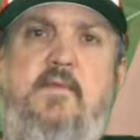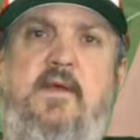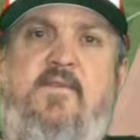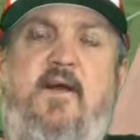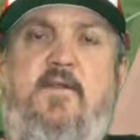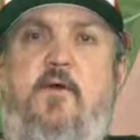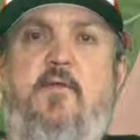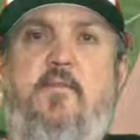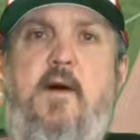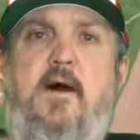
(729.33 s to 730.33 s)
if I
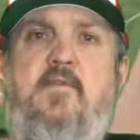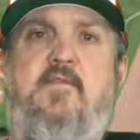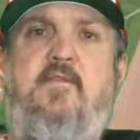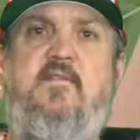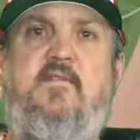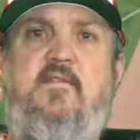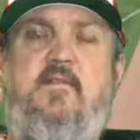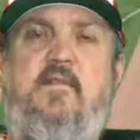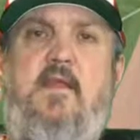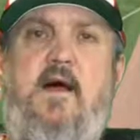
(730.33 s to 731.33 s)
turn the boxes,
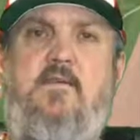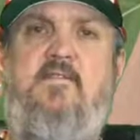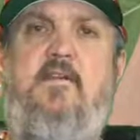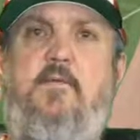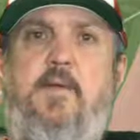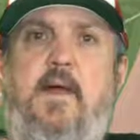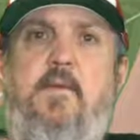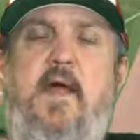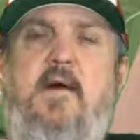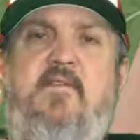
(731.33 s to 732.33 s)
I'll still be
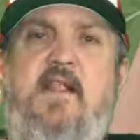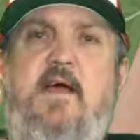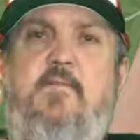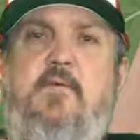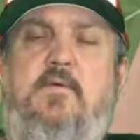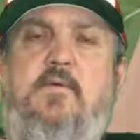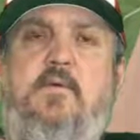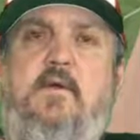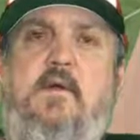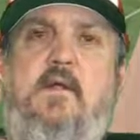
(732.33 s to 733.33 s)
able to have a label
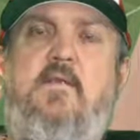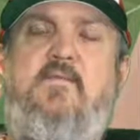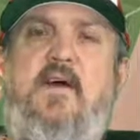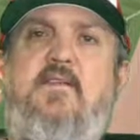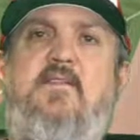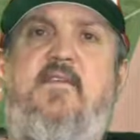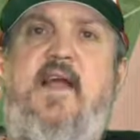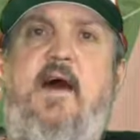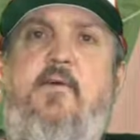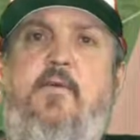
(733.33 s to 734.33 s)
facing
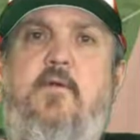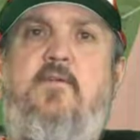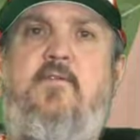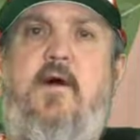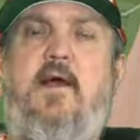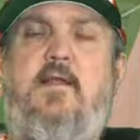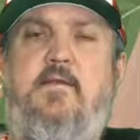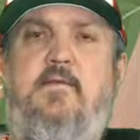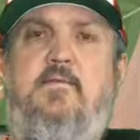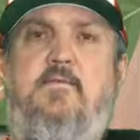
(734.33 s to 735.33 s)
outward, so I can
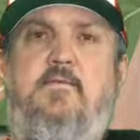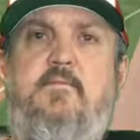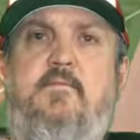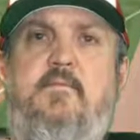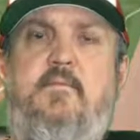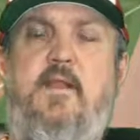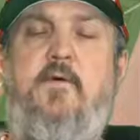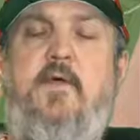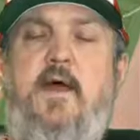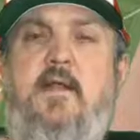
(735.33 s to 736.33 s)

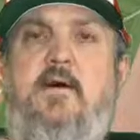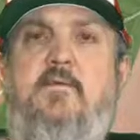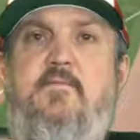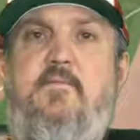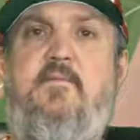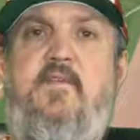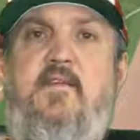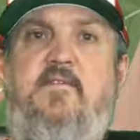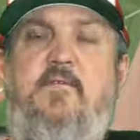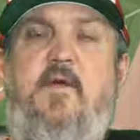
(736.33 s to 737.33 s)
locate a
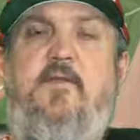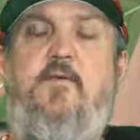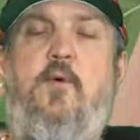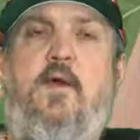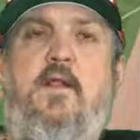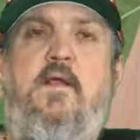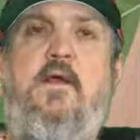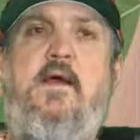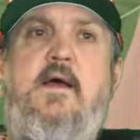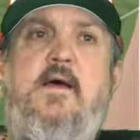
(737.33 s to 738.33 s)
season rather quickly.
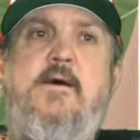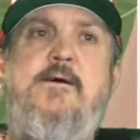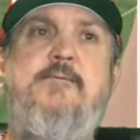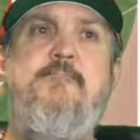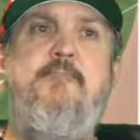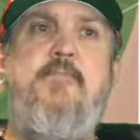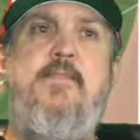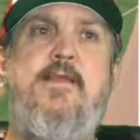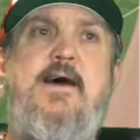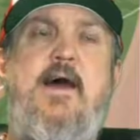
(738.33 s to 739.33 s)

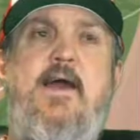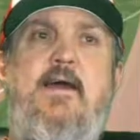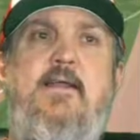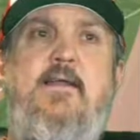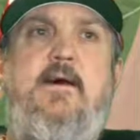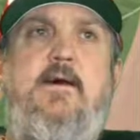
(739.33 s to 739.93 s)
And